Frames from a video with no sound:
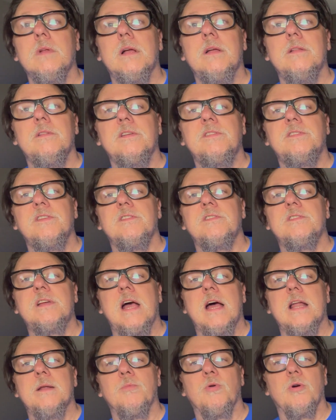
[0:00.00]
this is
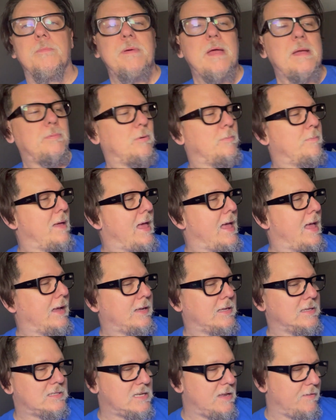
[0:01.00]
kind of more
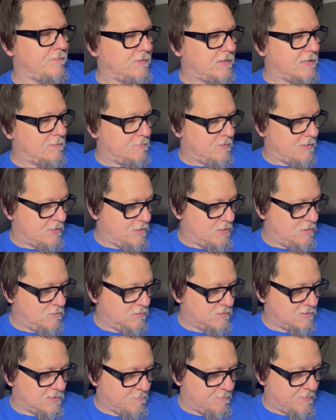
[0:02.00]
paperback. It's definitely been
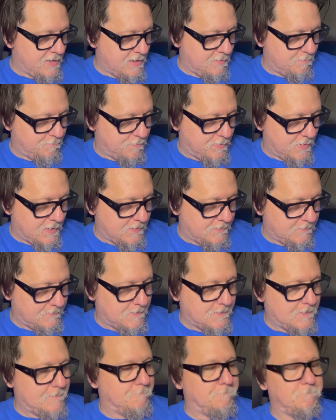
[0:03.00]
used a bit, but
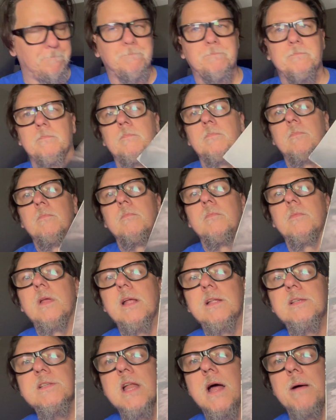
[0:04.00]

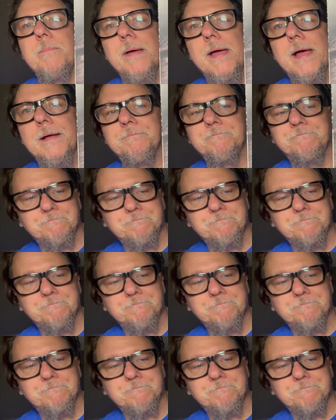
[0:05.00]
it's not bad.